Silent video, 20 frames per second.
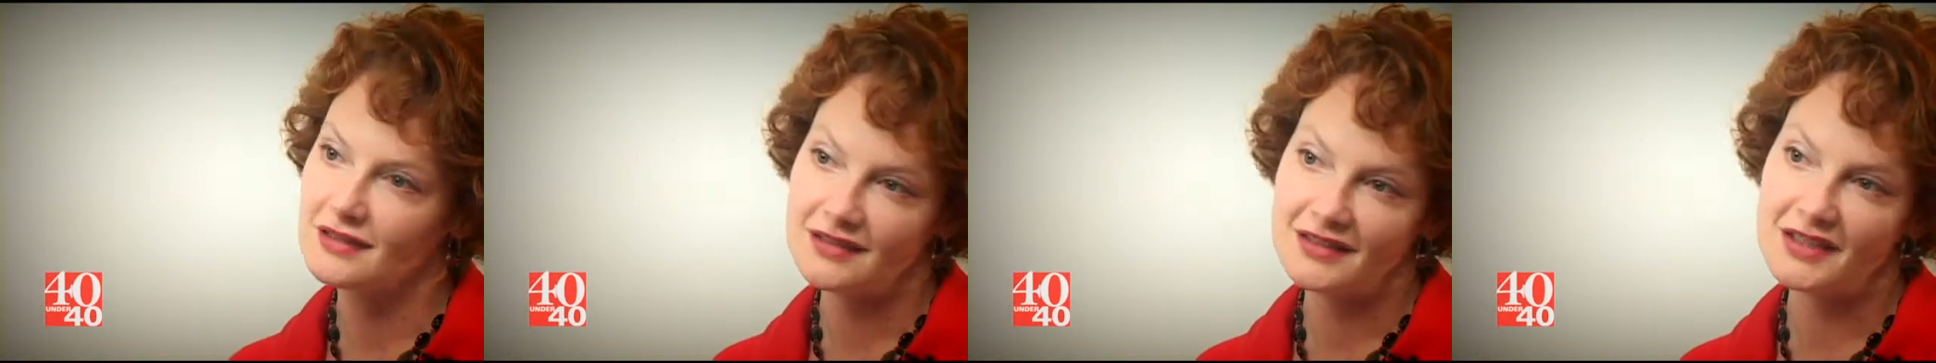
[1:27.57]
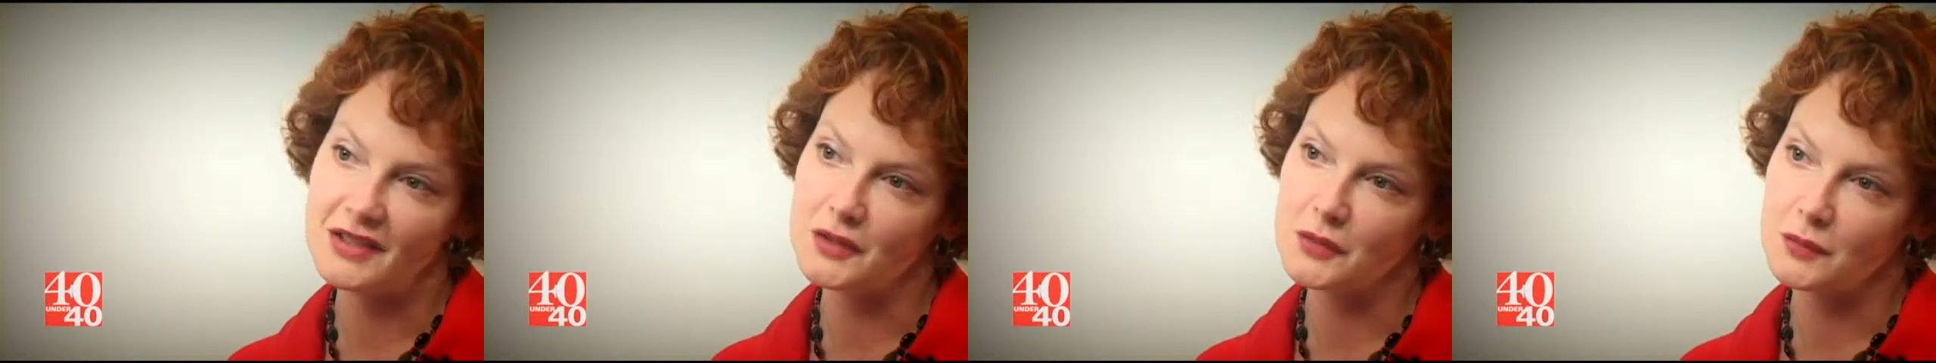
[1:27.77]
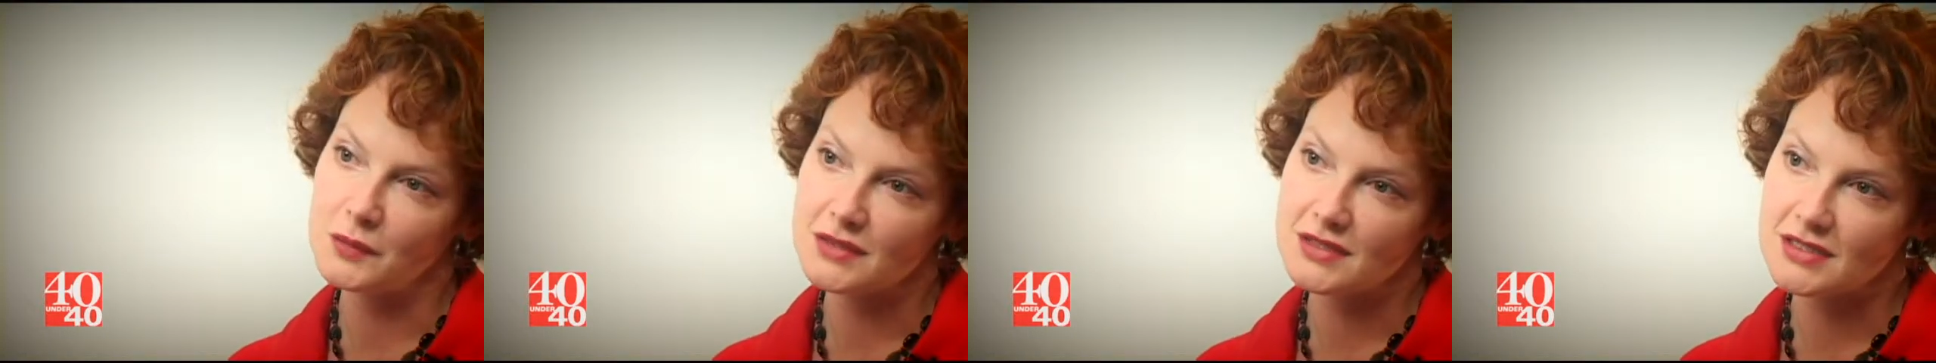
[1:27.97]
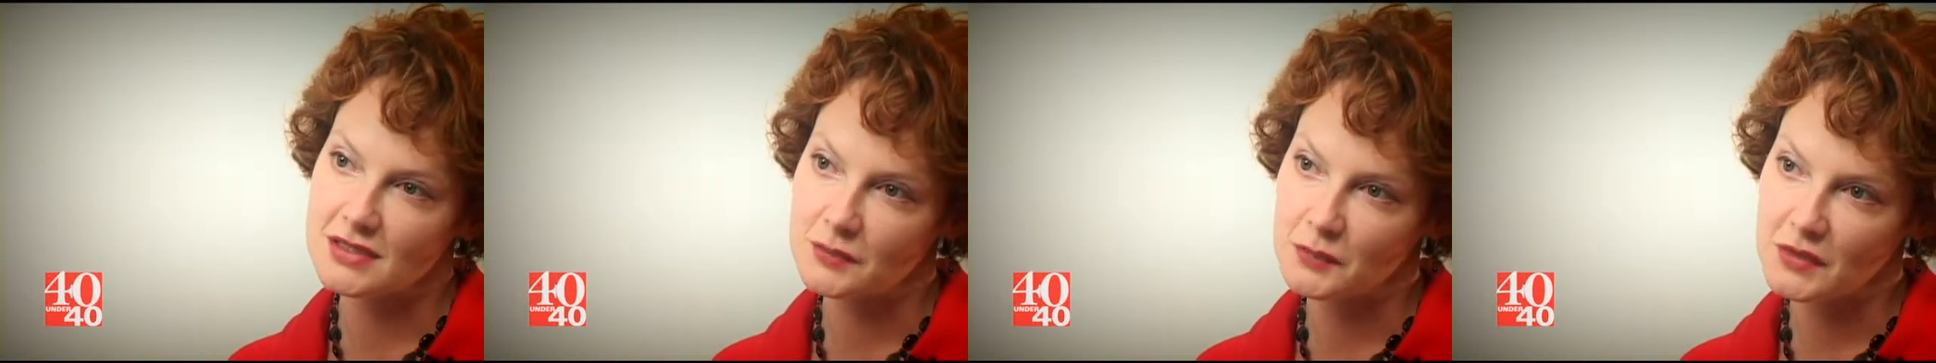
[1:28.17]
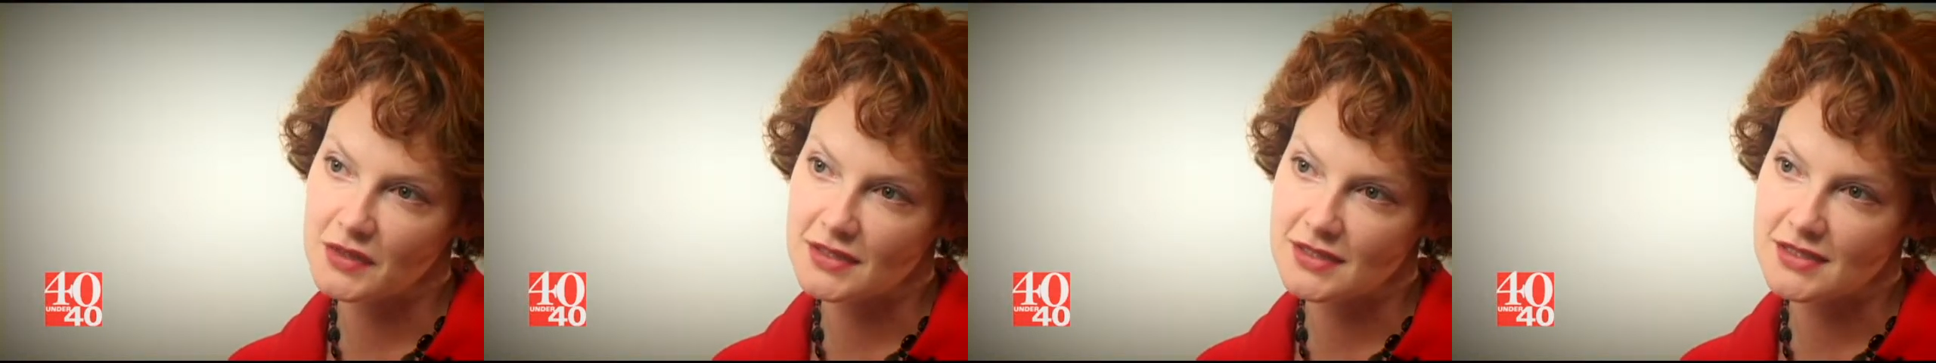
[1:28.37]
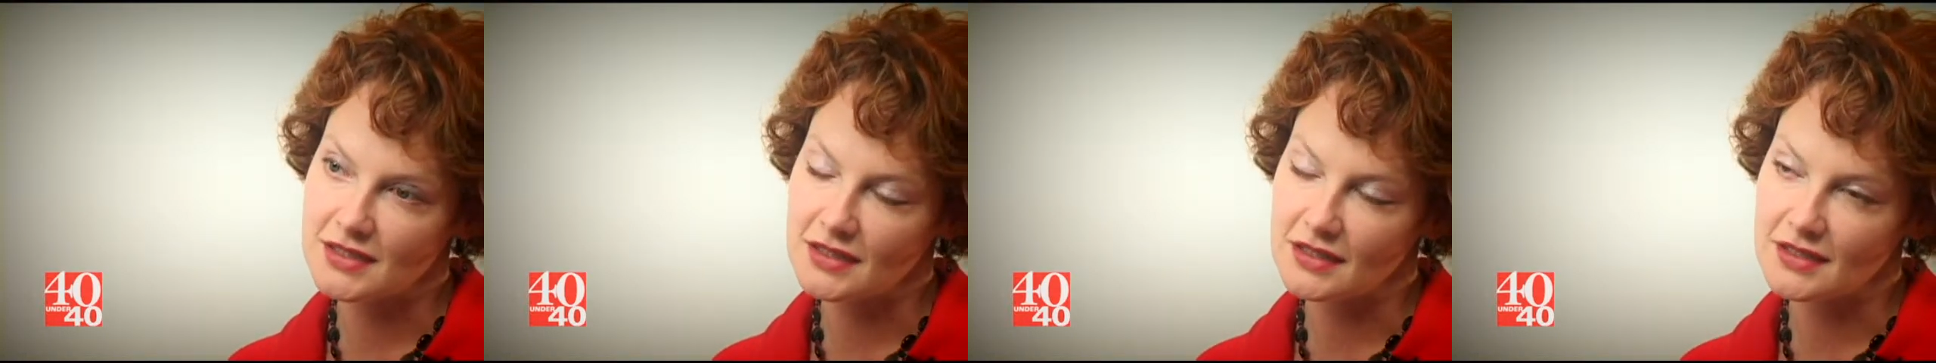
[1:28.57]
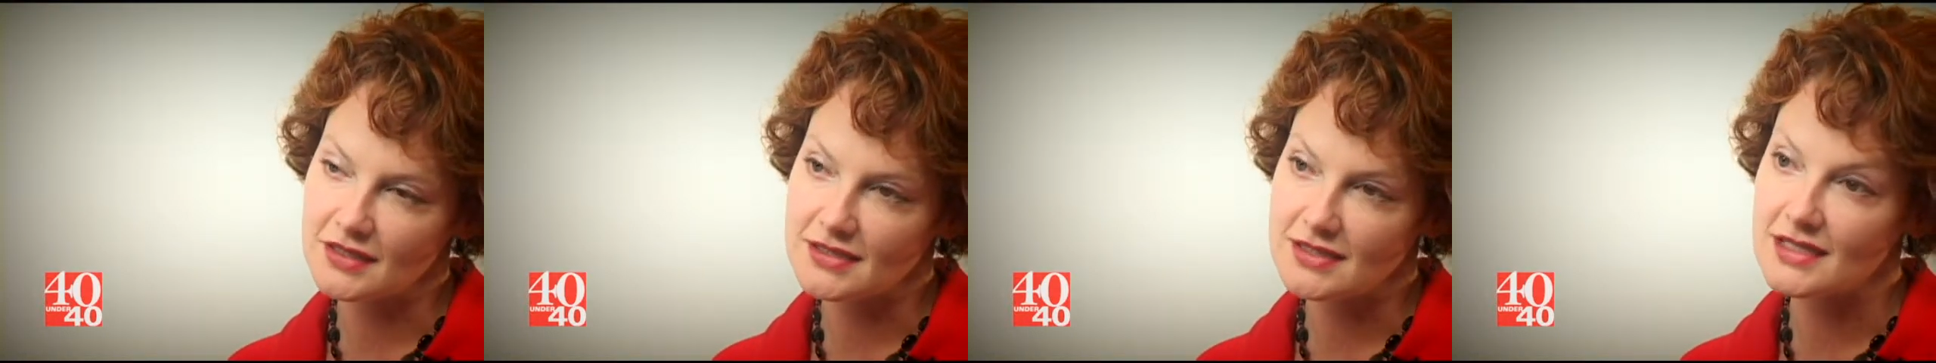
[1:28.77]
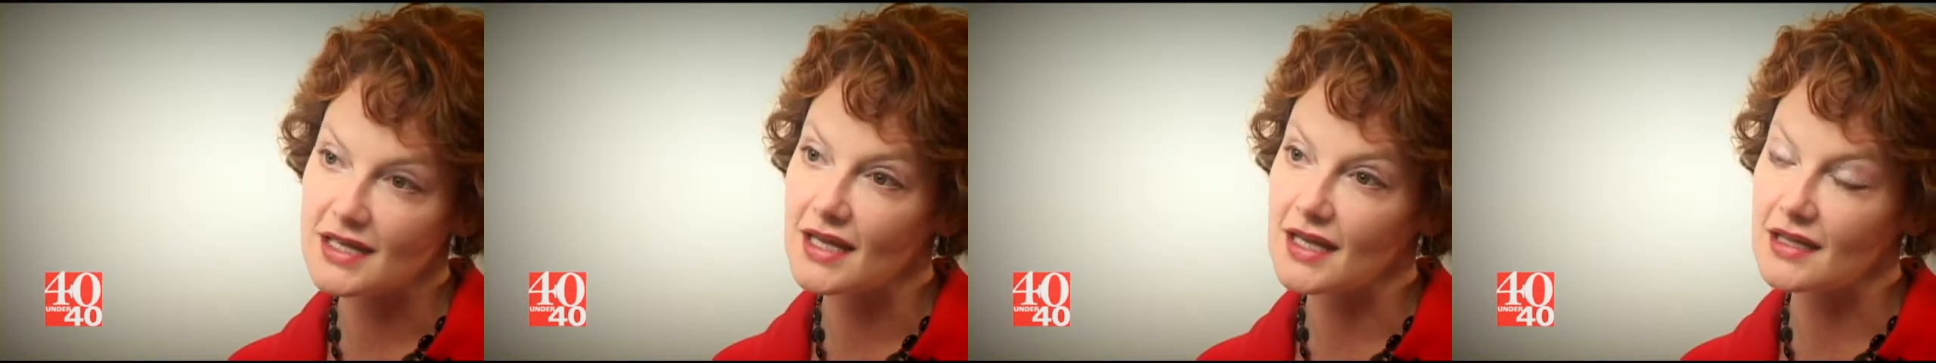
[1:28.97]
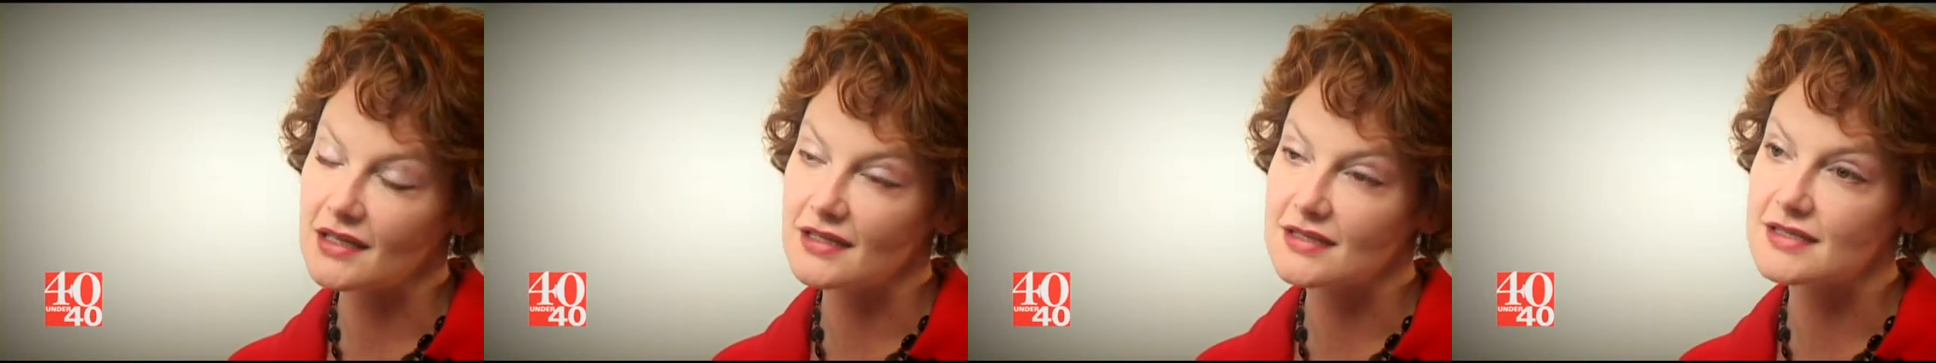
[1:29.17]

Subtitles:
no, what's depressing and sad